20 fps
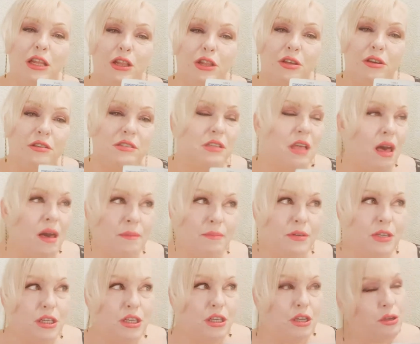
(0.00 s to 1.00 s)
looks up
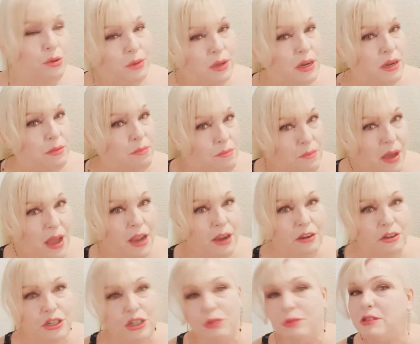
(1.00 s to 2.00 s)
to you and
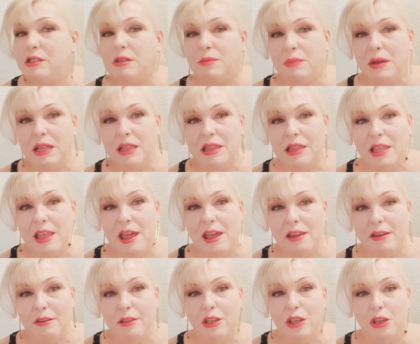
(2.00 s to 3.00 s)
admires you, and somebody
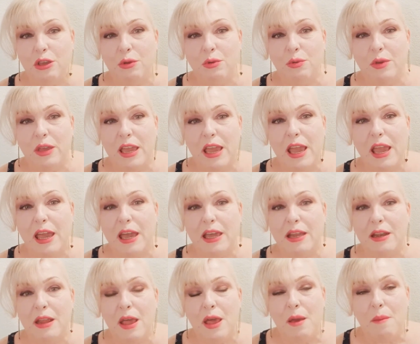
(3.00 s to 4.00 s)
that you
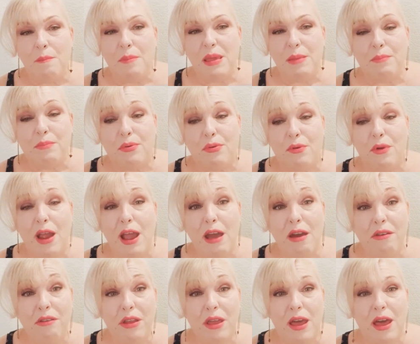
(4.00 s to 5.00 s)
can be
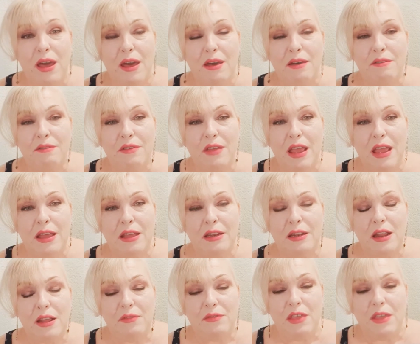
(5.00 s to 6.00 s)
proud of
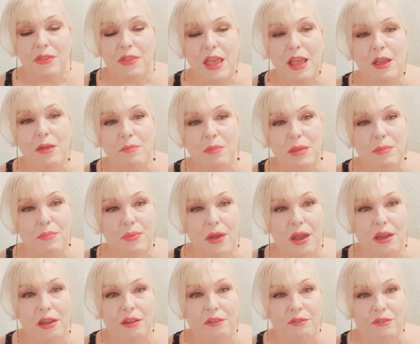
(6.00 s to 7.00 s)
and that they can be
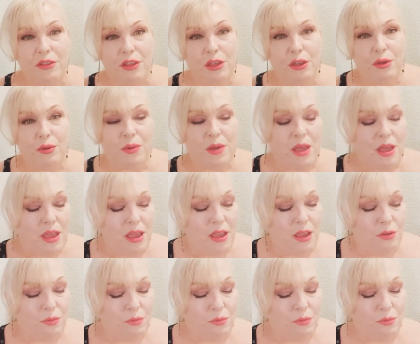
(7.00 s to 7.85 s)
proud of you in